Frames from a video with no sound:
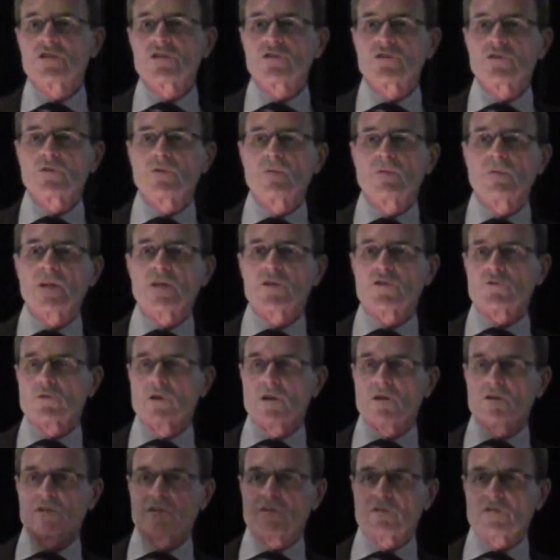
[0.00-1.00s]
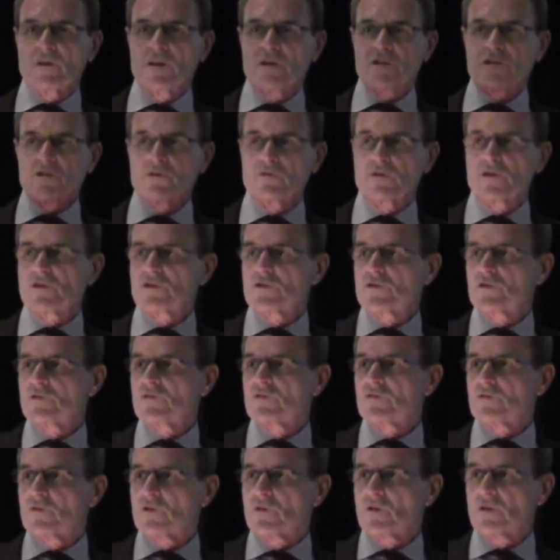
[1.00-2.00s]
issue as well as a functional issue
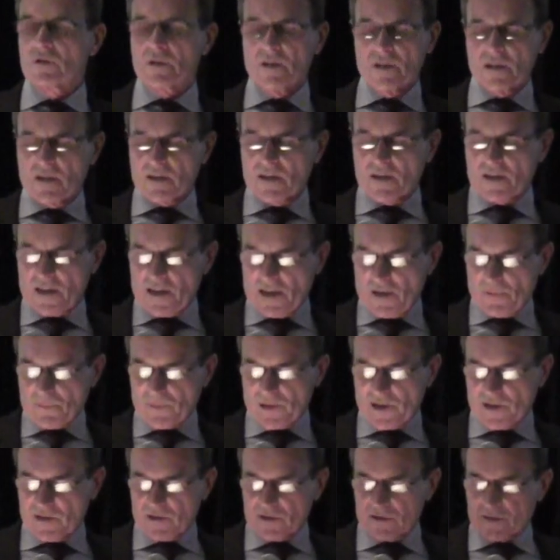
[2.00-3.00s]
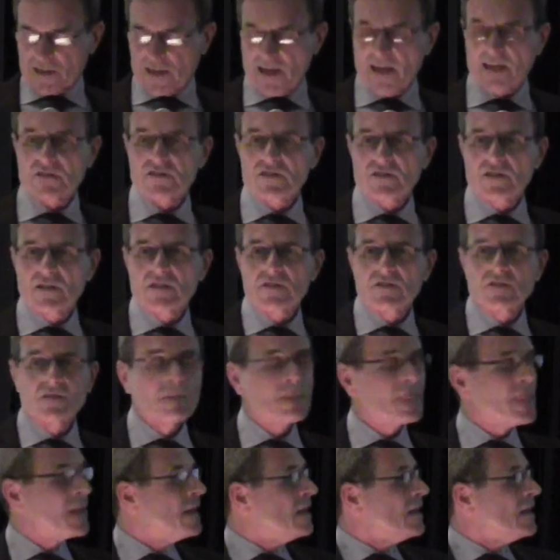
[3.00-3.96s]
for parent access.